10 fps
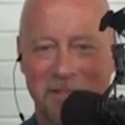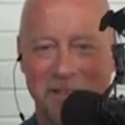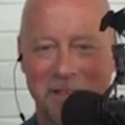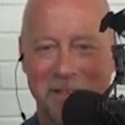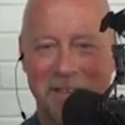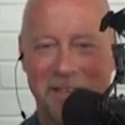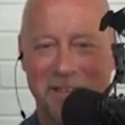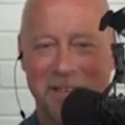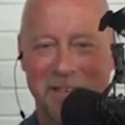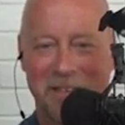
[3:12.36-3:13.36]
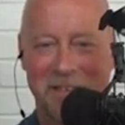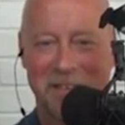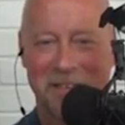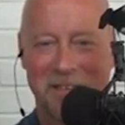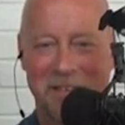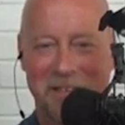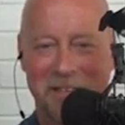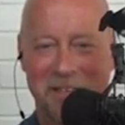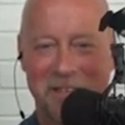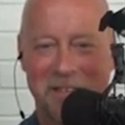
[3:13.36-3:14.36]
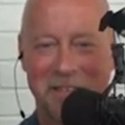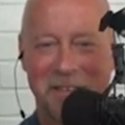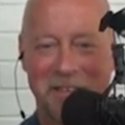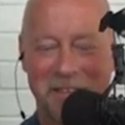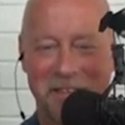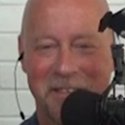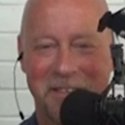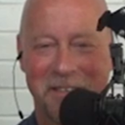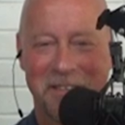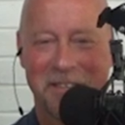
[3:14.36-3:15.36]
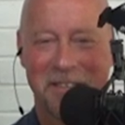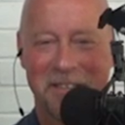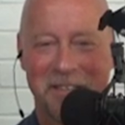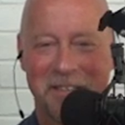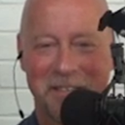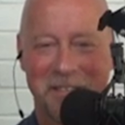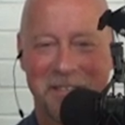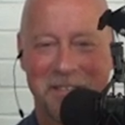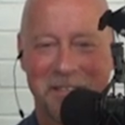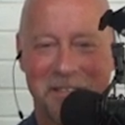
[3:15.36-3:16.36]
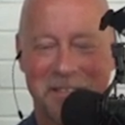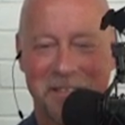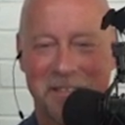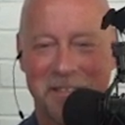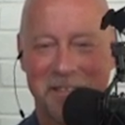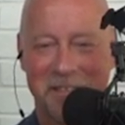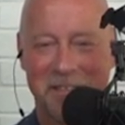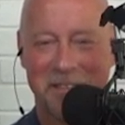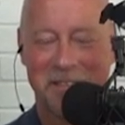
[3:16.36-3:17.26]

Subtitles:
(not speaking)